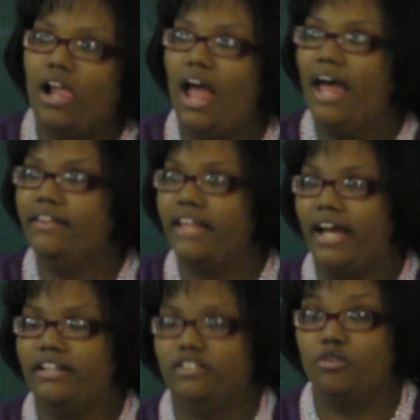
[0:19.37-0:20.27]
And
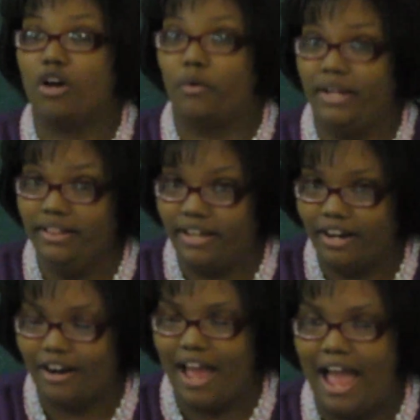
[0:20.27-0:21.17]
then you go in
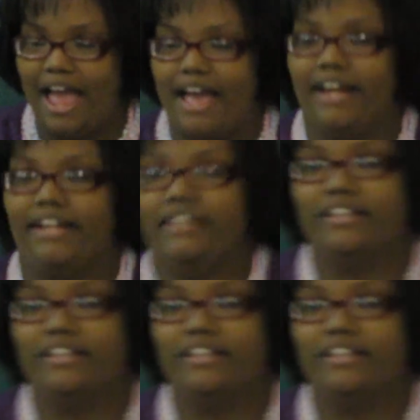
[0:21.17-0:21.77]
there and